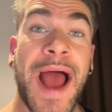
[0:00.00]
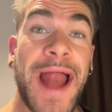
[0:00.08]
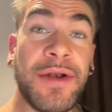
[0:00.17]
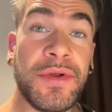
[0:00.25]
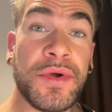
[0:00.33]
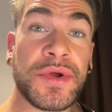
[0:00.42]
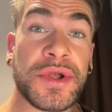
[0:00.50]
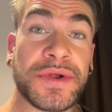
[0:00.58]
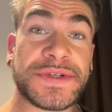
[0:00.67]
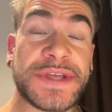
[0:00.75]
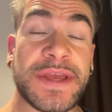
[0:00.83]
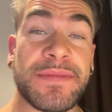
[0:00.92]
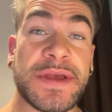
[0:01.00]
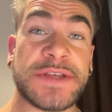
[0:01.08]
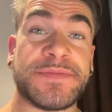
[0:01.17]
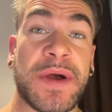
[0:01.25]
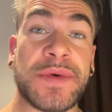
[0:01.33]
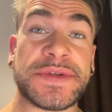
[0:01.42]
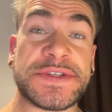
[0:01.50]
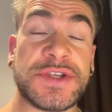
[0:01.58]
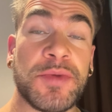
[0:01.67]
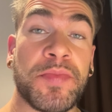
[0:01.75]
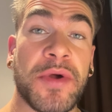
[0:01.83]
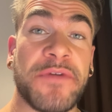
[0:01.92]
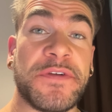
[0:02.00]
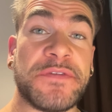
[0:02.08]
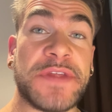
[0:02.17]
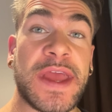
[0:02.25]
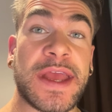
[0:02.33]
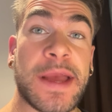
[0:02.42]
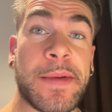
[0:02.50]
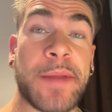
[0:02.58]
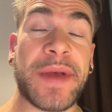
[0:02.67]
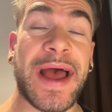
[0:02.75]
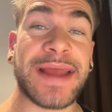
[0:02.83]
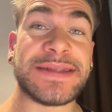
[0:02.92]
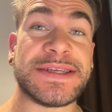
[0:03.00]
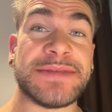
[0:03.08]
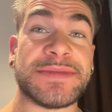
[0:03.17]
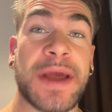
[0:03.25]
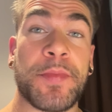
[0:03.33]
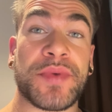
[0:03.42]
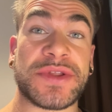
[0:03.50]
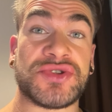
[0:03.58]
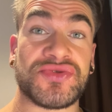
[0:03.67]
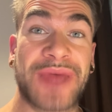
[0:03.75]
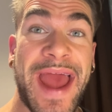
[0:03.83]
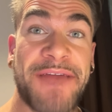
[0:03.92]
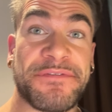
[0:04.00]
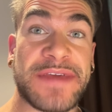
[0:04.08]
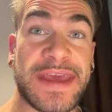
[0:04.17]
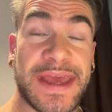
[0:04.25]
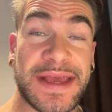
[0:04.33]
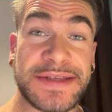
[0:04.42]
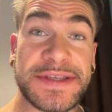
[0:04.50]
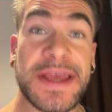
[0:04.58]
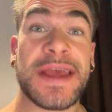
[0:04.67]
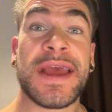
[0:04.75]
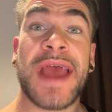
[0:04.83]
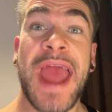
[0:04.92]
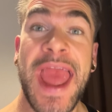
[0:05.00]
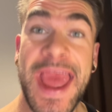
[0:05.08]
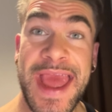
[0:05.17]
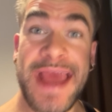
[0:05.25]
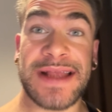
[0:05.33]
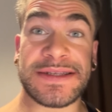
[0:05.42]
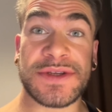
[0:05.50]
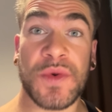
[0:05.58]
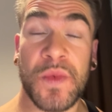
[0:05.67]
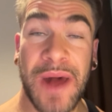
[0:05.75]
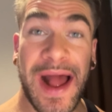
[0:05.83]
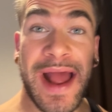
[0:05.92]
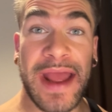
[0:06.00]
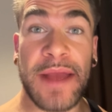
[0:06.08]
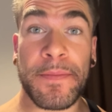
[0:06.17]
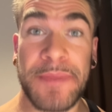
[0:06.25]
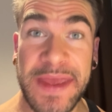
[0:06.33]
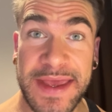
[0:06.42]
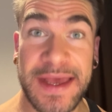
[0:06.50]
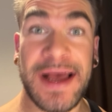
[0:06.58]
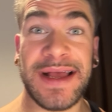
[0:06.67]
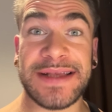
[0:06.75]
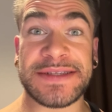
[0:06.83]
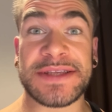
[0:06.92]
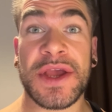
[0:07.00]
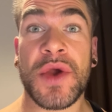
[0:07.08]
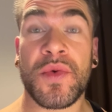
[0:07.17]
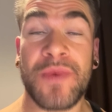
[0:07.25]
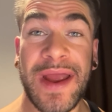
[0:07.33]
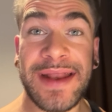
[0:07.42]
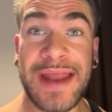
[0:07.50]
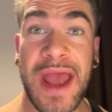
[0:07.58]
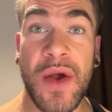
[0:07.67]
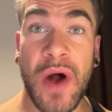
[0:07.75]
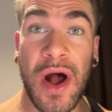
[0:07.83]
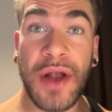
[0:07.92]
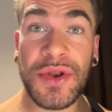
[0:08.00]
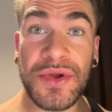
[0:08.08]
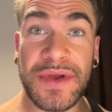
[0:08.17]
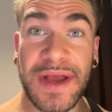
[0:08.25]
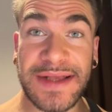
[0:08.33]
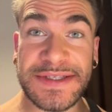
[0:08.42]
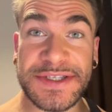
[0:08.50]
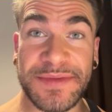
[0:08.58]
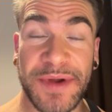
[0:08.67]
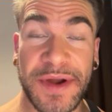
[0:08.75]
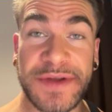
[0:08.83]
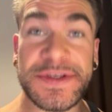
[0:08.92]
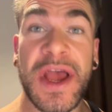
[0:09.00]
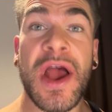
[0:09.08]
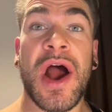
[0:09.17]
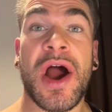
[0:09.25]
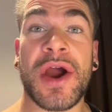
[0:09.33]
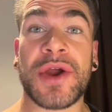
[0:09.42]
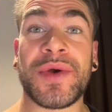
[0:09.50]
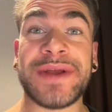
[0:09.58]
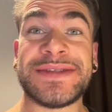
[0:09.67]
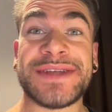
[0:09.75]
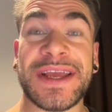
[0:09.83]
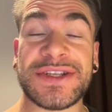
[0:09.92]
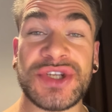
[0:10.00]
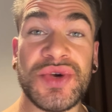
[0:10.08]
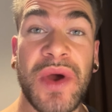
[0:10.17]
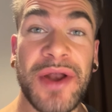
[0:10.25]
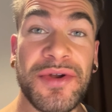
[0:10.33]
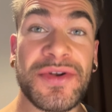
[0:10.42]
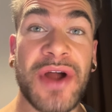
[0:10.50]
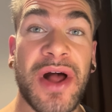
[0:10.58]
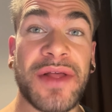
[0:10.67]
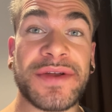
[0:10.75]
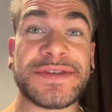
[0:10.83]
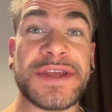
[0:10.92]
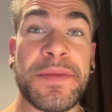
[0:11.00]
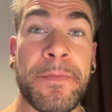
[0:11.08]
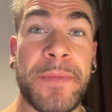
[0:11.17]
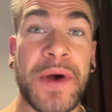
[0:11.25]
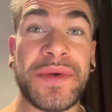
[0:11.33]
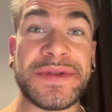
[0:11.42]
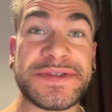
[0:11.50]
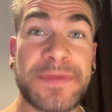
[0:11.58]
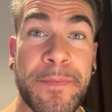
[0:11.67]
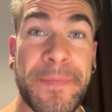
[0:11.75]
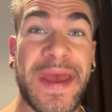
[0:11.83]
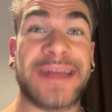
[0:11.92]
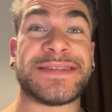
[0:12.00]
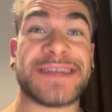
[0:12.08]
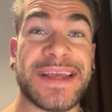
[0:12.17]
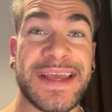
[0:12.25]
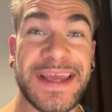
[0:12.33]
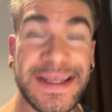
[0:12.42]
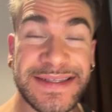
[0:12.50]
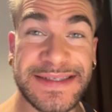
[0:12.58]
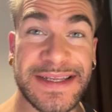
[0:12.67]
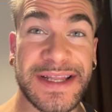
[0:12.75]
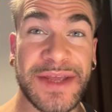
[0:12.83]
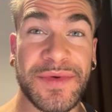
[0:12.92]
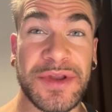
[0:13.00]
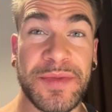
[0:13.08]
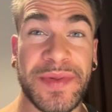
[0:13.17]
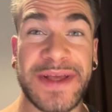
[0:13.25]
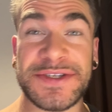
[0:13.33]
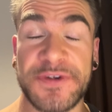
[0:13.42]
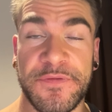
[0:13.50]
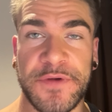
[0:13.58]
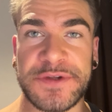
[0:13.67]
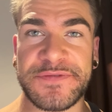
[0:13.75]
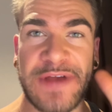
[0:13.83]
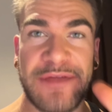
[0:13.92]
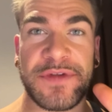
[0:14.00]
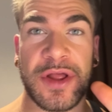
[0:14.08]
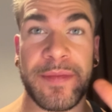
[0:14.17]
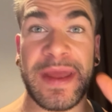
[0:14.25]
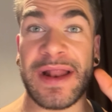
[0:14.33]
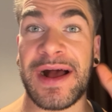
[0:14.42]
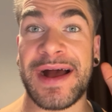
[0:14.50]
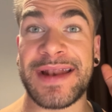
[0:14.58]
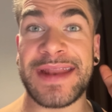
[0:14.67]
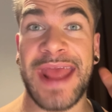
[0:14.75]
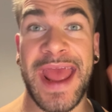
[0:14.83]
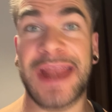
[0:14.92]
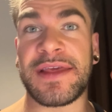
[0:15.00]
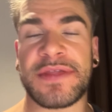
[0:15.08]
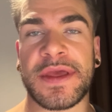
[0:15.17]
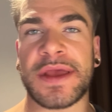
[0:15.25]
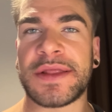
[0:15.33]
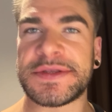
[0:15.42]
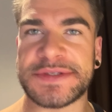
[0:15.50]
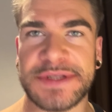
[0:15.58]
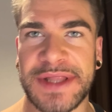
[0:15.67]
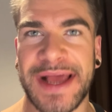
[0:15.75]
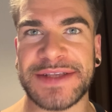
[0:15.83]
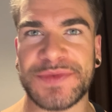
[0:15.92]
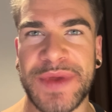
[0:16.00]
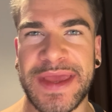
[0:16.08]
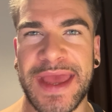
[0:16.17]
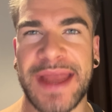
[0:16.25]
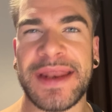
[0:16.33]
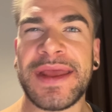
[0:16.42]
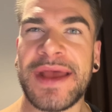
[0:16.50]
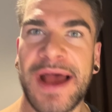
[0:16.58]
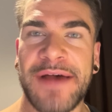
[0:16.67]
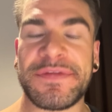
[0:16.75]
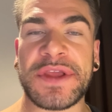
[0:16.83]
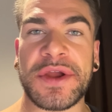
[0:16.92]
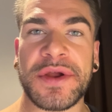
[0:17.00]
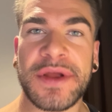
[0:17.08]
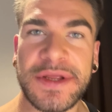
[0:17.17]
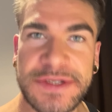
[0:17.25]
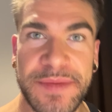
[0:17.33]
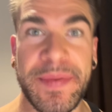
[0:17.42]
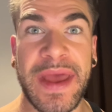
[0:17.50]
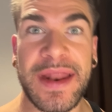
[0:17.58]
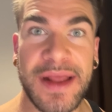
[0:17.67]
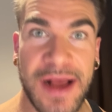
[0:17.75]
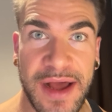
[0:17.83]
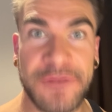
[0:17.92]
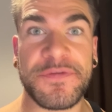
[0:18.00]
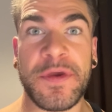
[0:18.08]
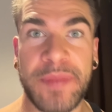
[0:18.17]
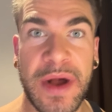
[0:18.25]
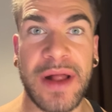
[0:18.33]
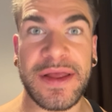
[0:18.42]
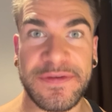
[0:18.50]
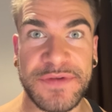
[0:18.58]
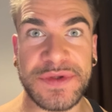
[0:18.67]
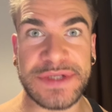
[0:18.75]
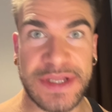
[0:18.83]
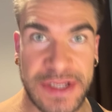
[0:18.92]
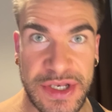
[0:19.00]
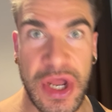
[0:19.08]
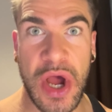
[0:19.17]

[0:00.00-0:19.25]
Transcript: I don't know who your team is, but with Super Bowl 58 coming up, I teamed up with DraftKings. And why? Because right now, all new customers are going to get $200 in bonus bets instantly when you place your first $5 bet on anything. This is the last weekend of the year to bet on football if you didn't